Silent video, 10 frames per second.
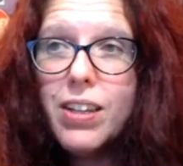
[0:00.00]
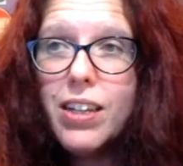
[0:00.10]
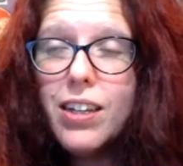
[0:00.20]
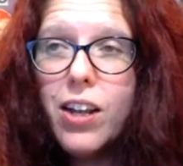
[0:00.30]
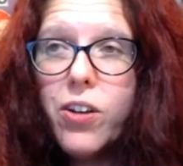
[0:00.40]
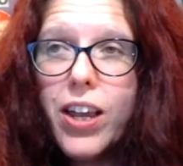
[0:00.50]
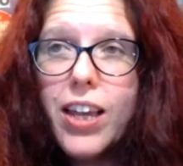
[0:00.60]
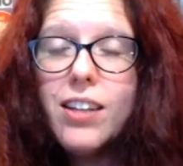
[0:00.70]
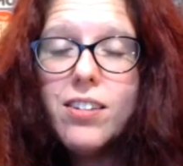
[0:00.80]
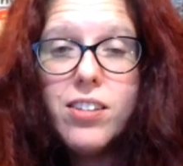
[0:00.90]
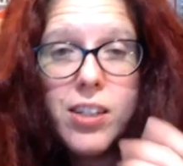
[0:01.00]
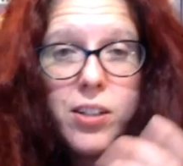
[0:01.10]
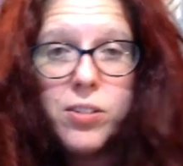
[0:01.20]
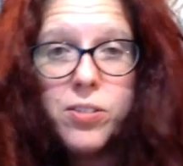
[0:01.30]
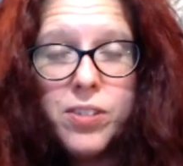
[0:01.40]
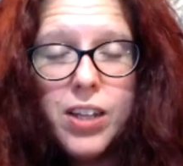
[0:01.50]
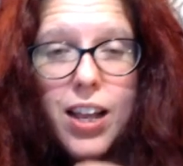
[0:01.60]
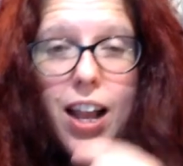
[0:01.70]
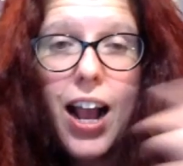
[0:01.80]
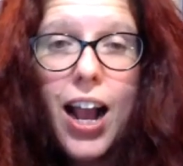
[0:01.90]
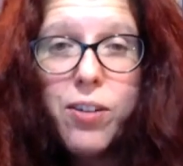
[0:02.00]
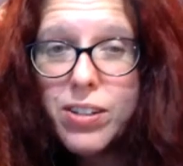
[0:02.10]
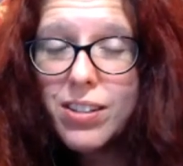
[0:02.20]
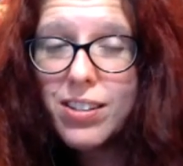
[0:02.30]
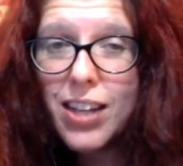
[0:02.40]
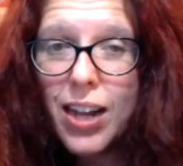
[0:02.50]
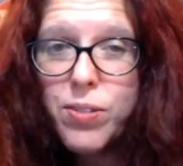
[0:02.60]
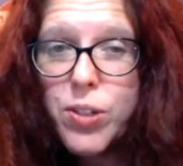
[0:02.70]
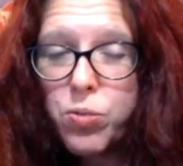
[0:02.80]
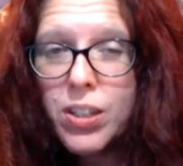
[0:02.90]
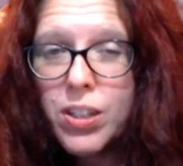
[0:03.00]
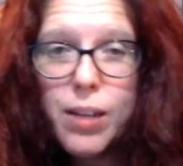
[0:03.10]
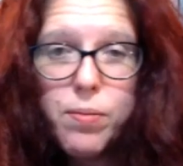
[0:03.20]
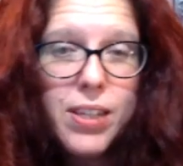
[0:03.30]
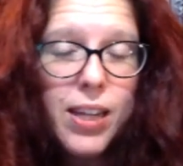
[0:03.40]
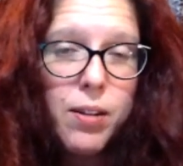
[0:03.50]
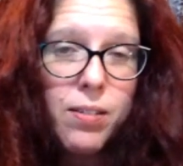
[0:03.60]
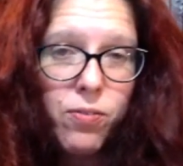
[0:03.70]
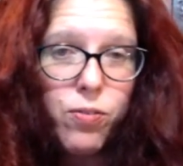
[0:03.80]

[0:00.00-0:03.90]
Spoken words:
Okay, so I was really upset